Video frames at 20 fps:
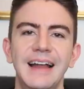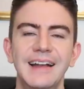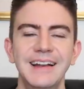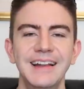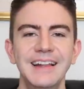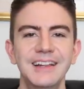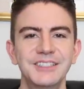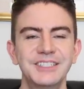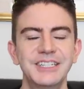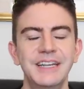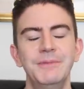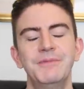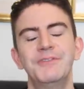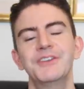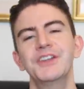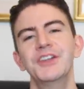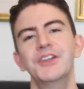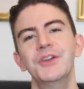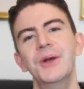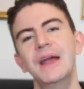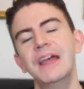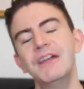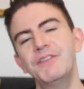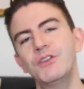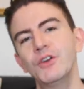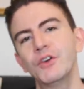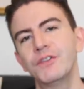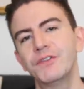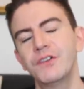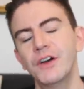And a little tip for you, if
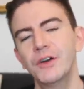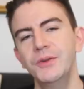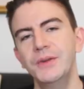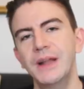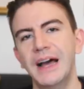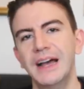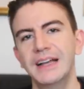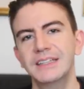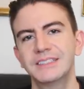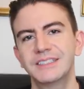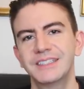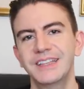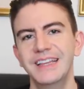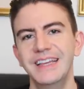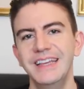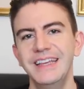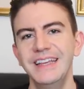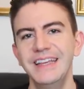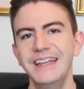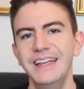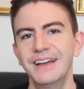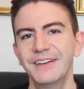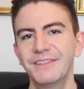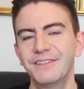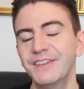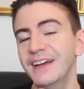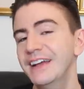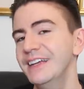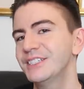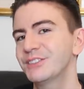your phone has the
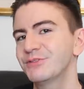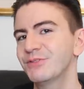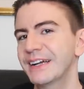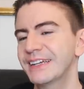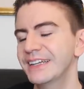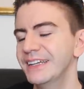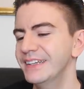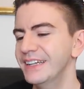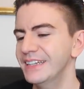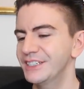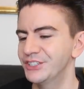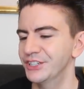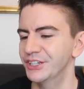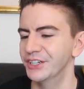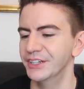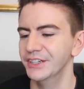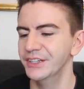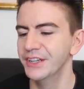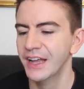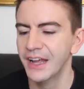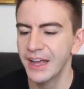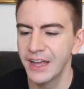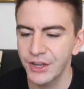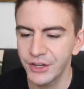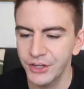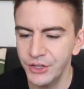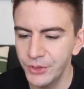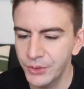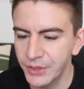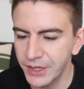face recognition,
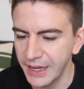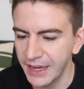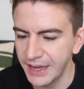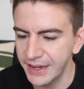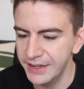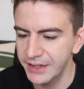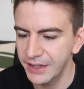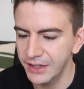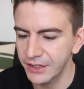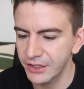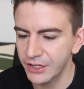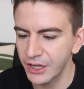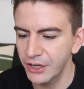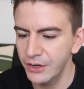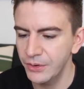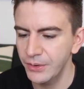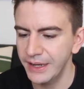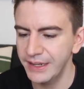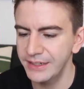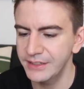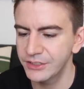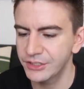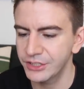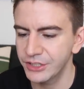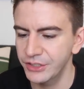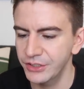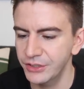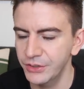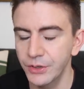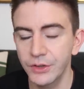you can go
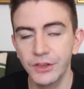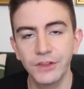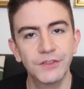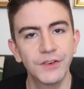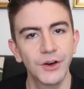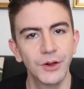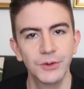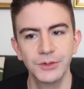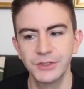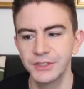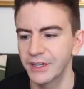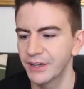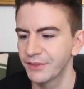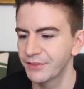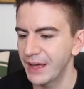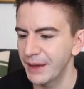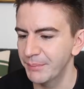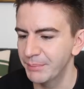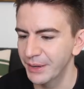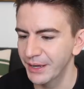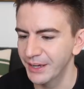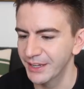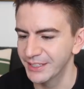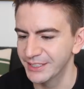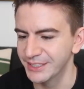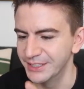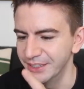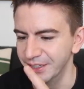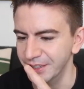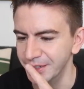into the folder of that
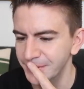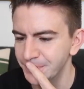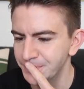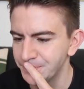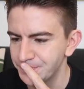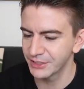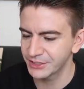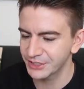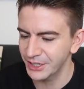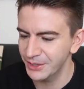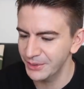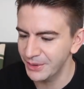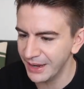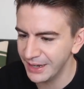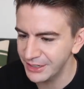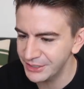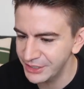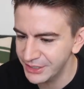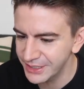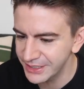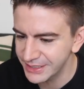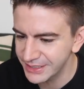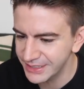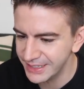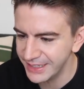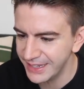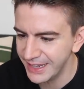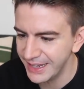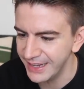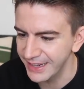person. So as you can
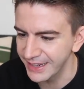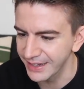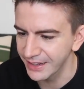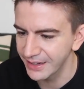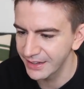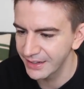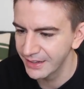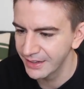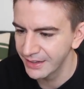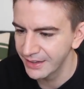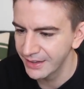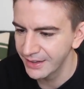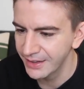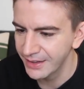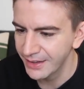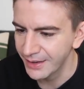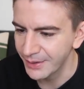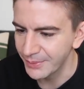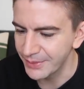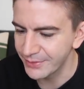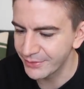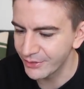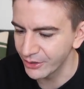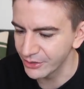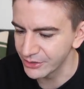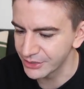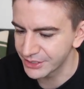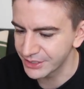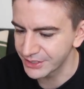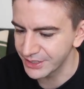see here, we've
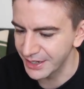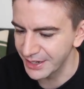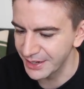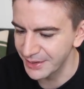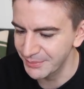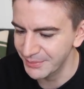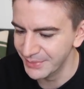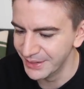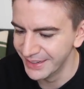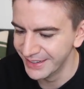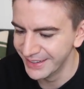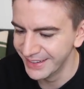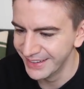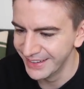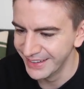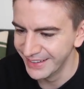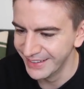got some